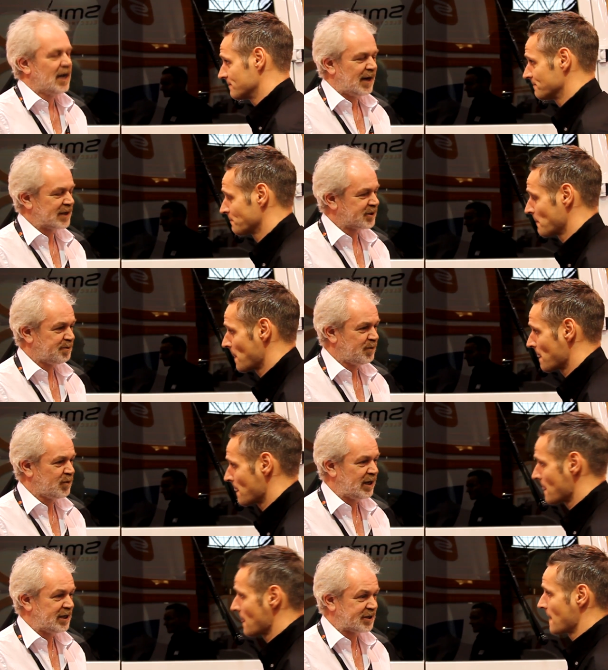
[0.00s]
Speaker 1: That's
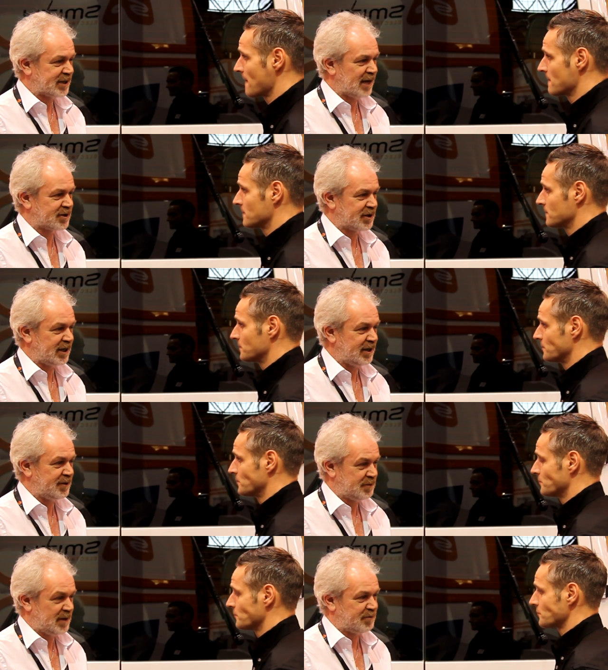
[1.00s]
really just down to
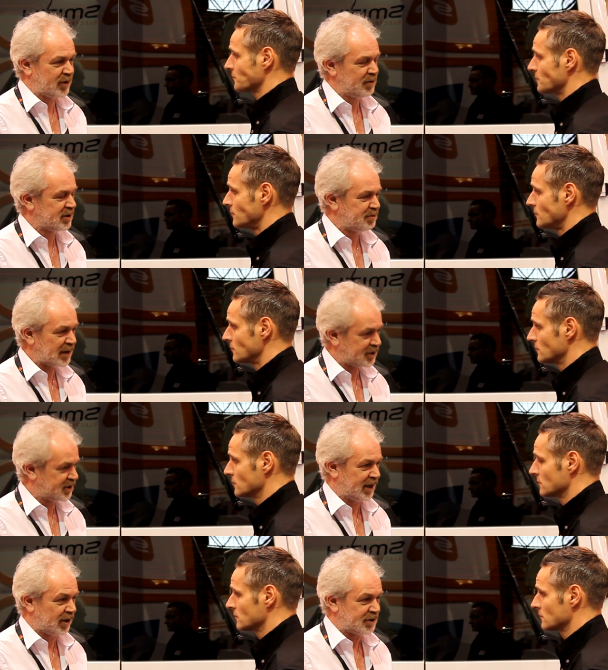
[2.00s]
the improvements in battery
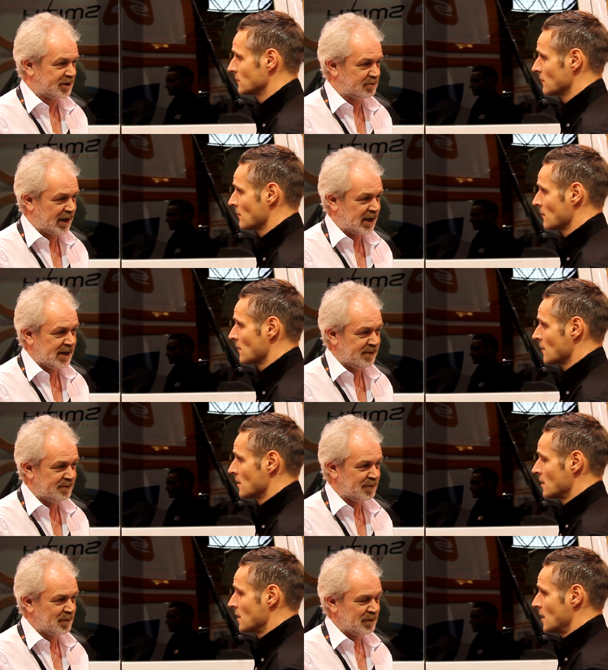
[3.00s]
technology mainly.
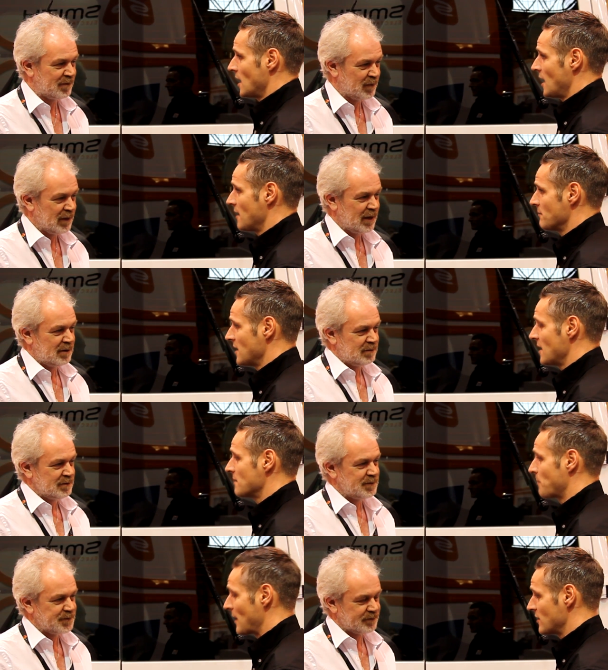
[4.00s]
Um, yeah,
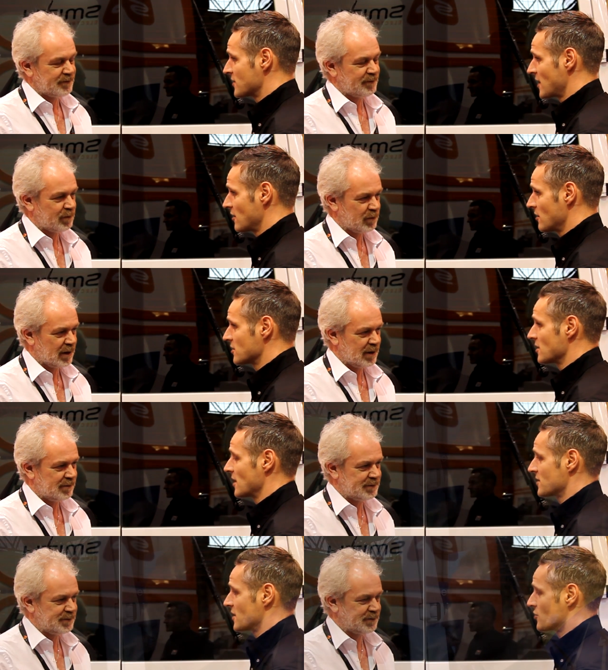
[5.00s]
battery technology,
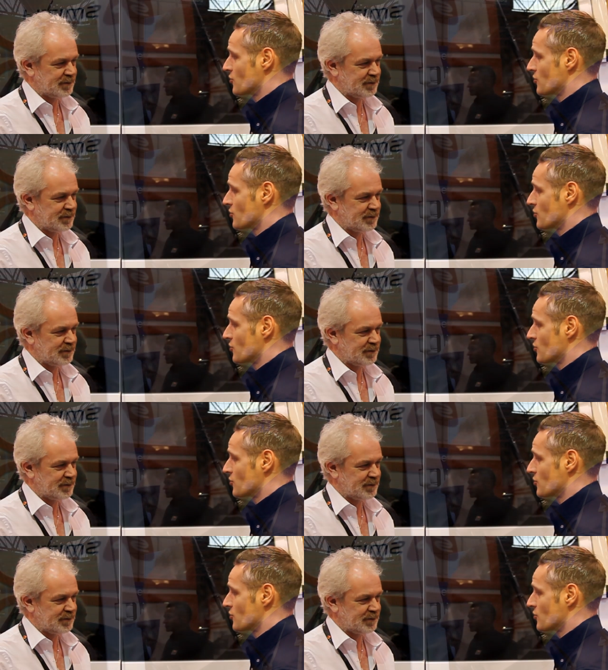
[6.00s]
like I said,